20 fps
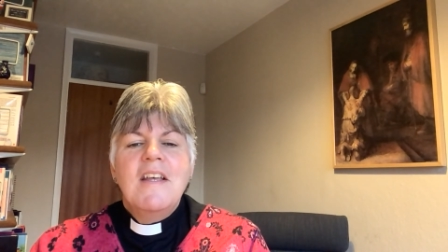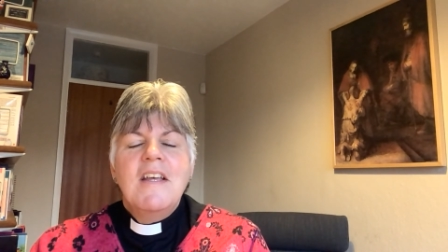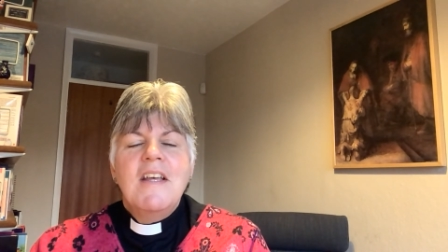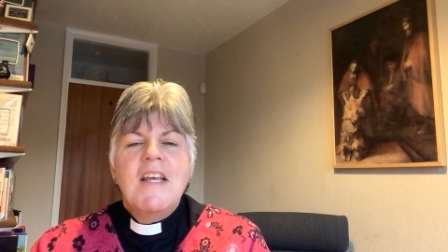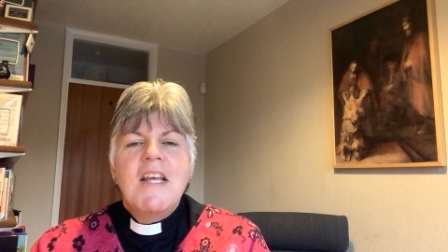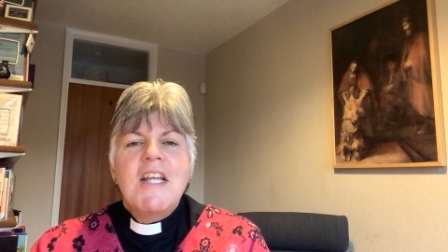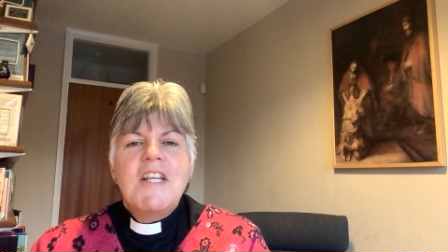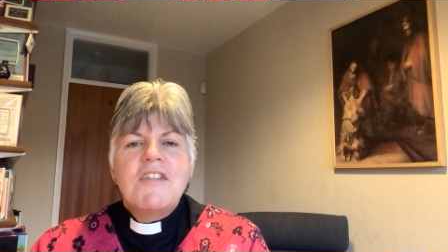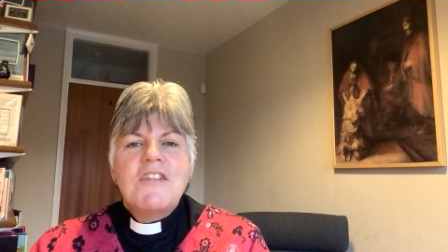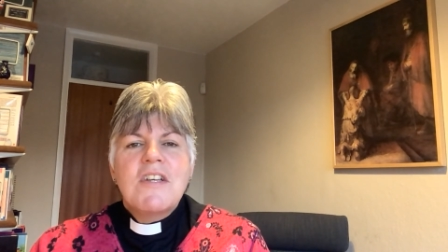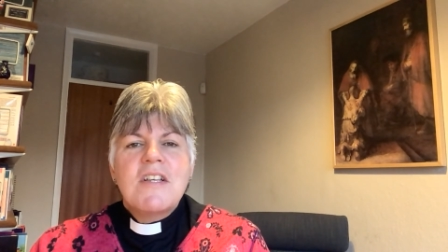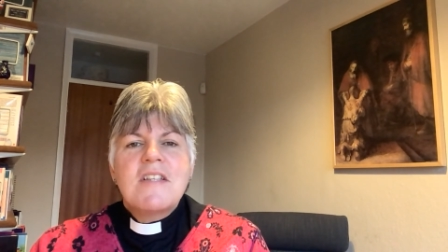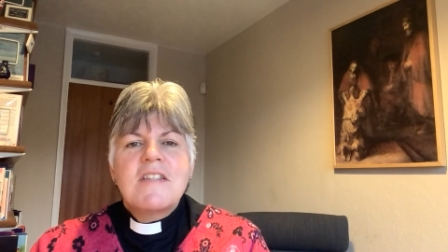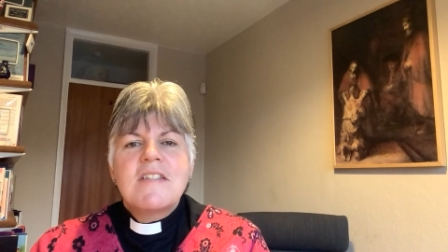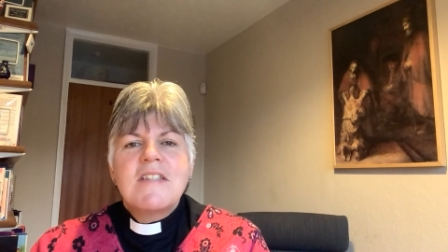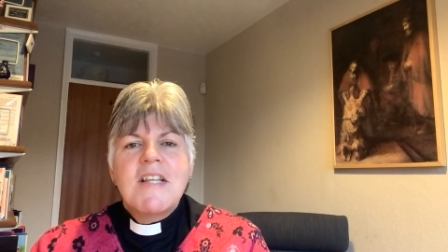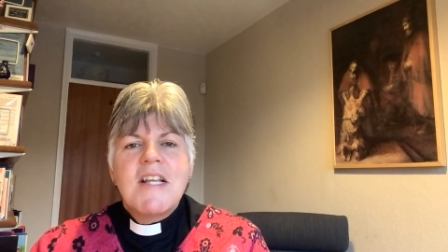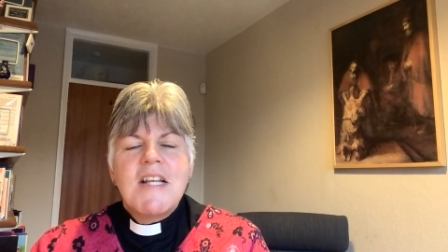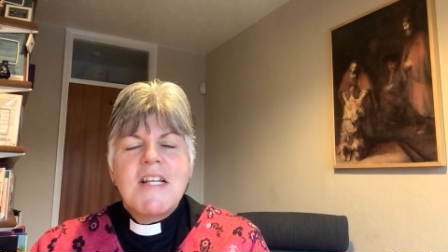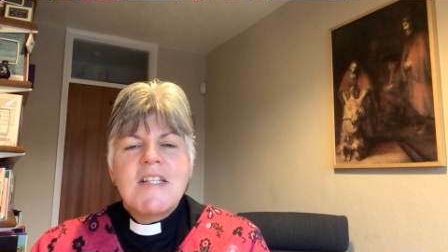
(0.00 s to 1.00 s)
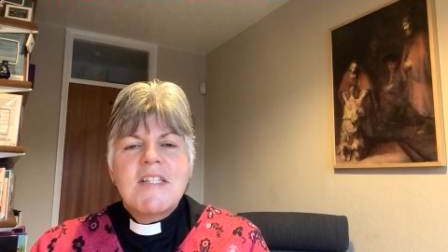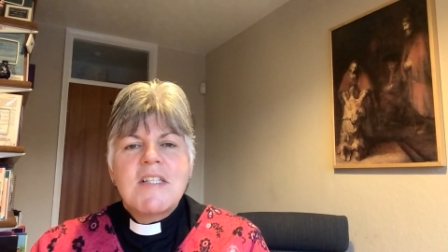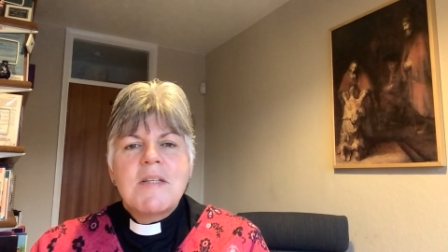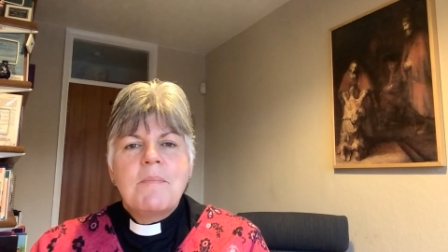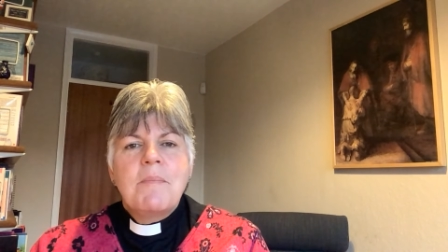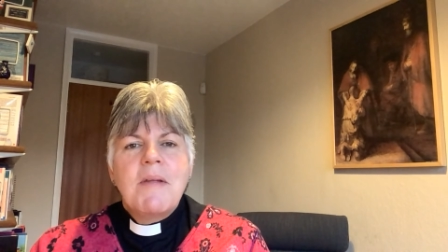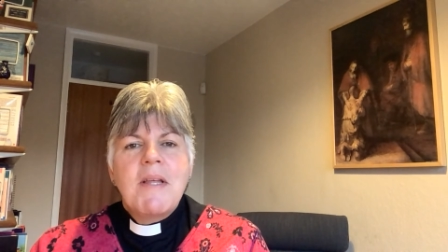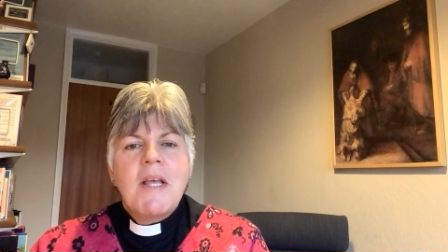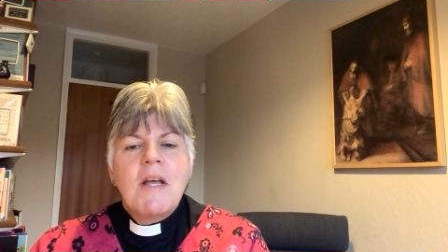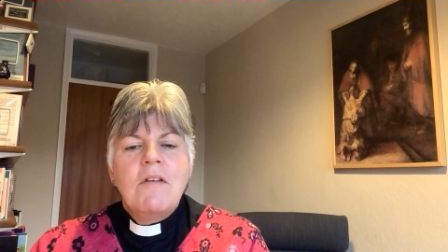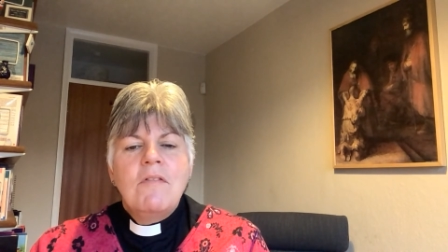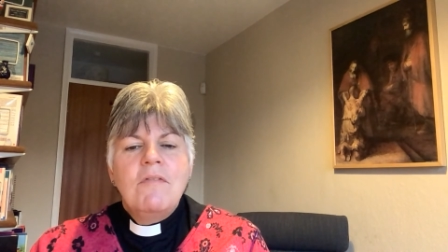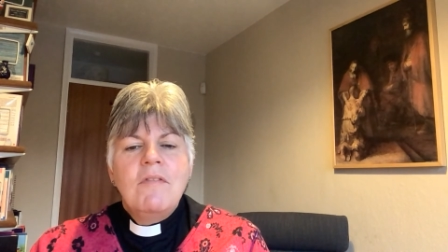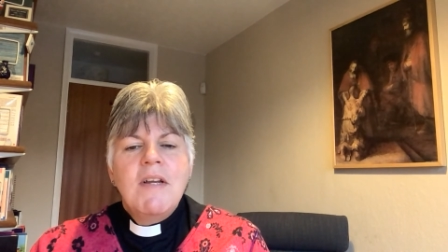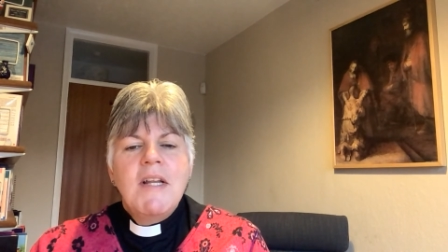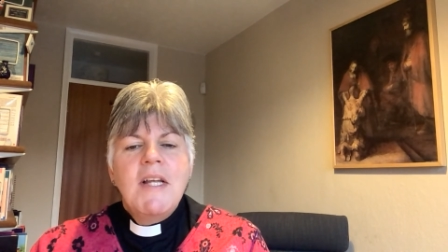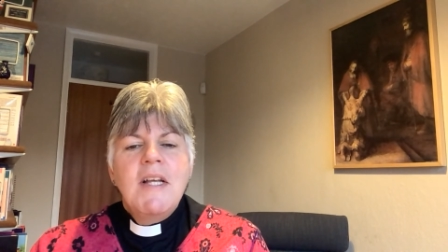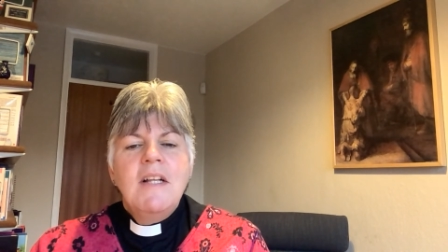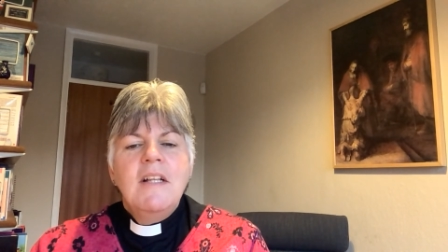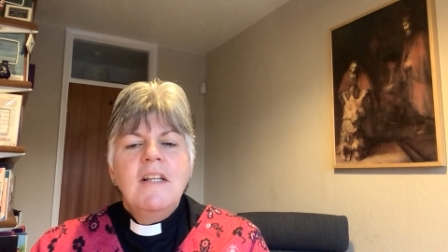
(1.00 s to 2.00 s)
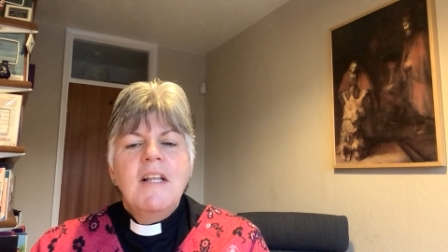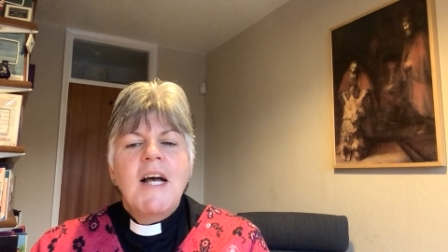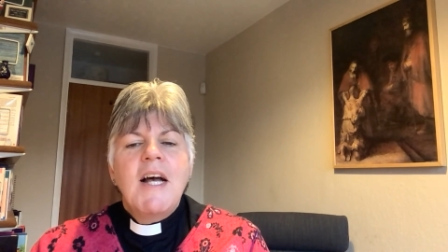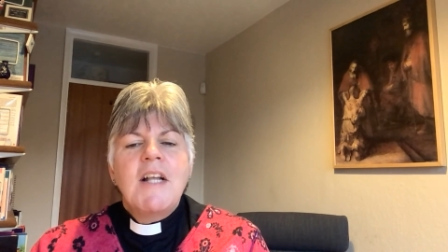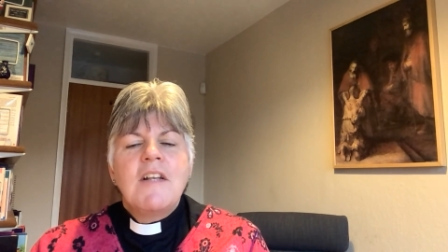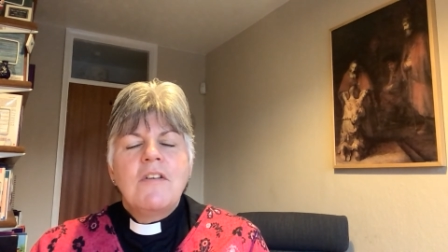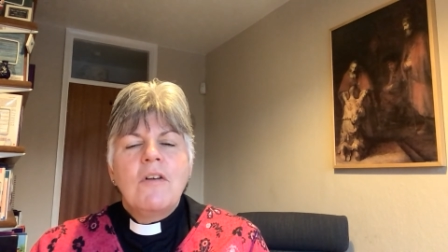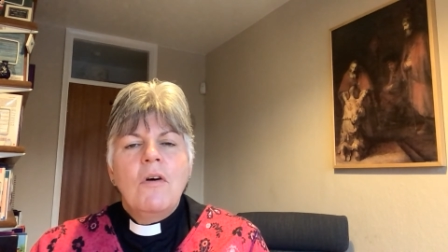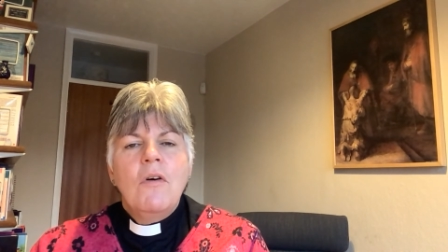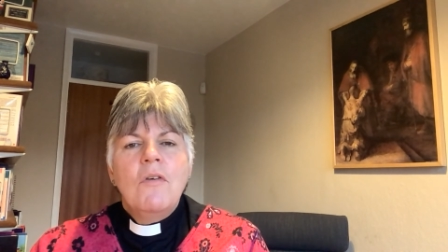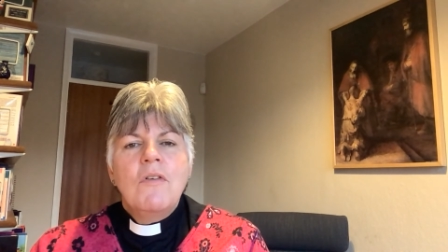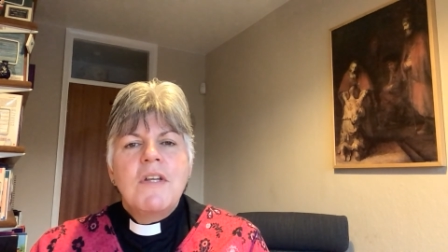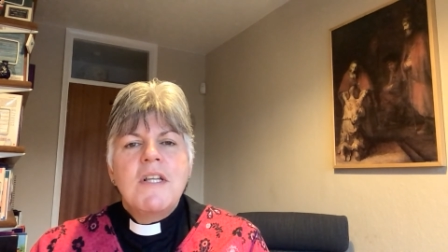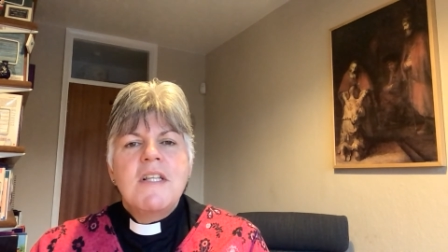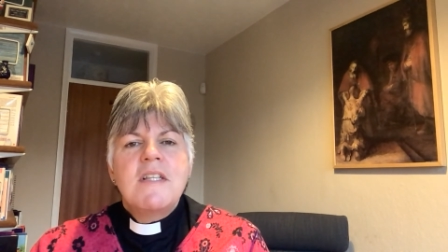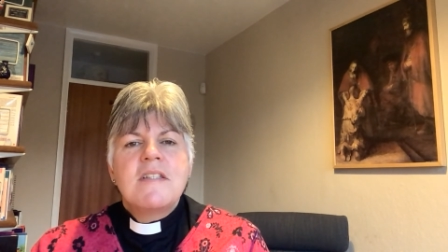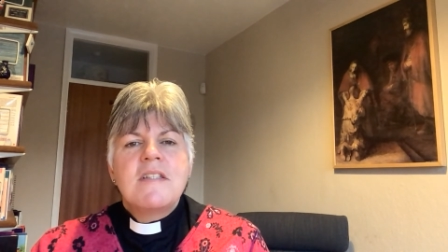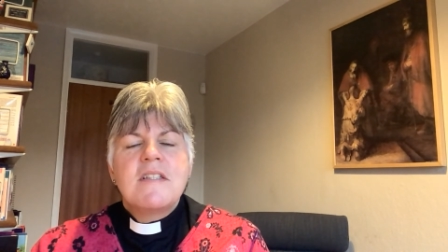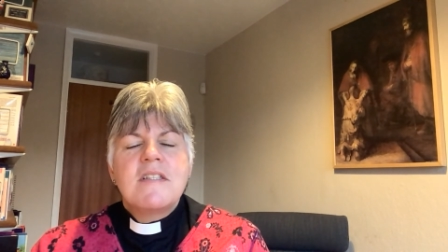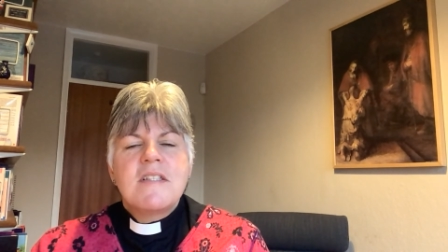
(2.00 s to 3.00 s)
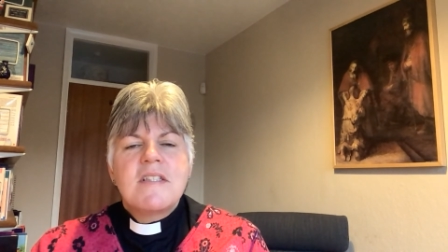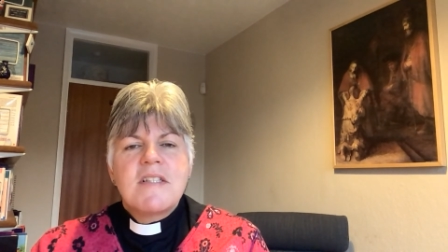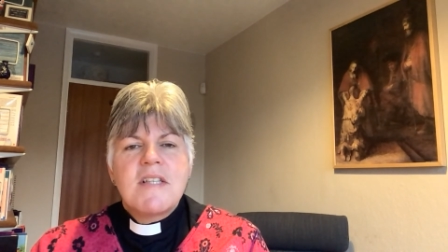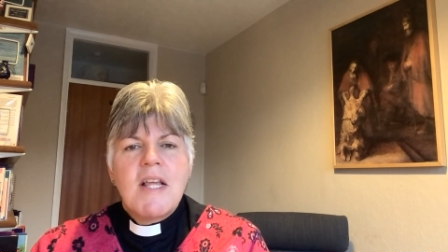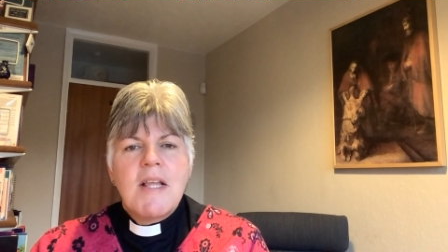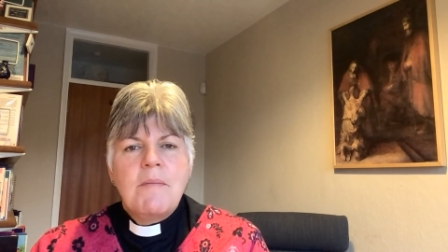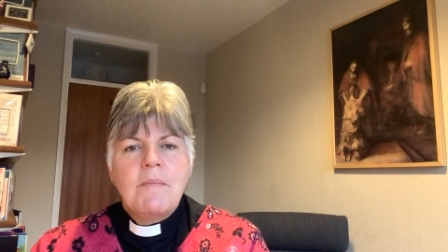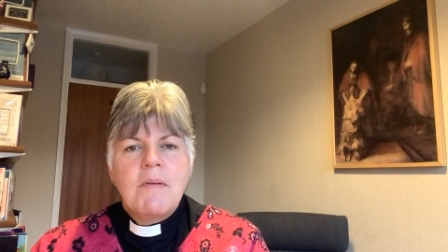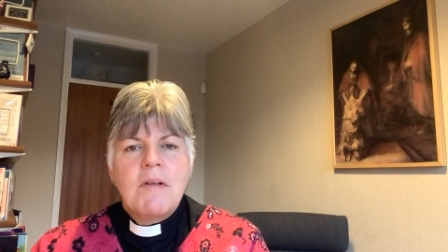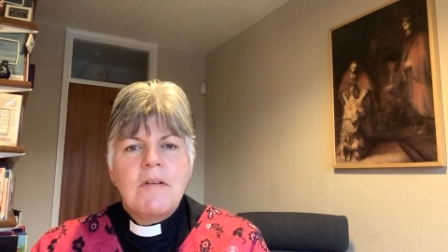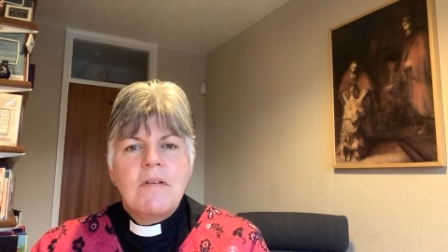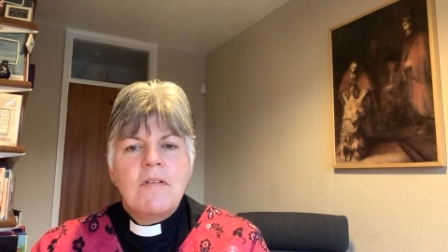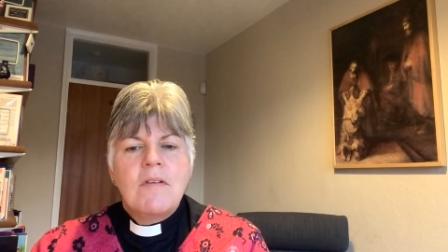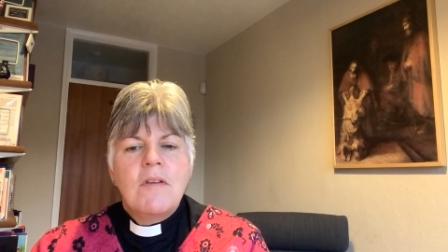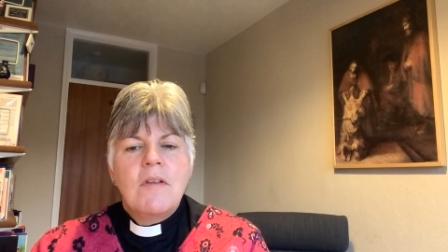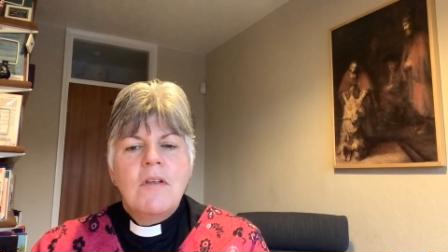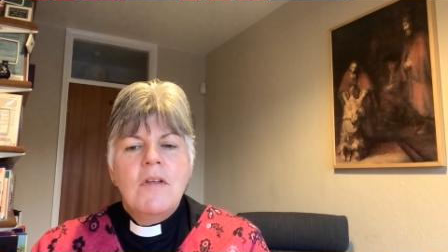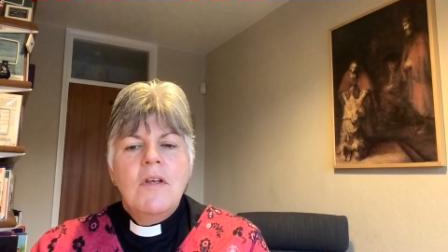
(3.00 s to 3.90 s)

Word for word: It just needs to be a real and honest statement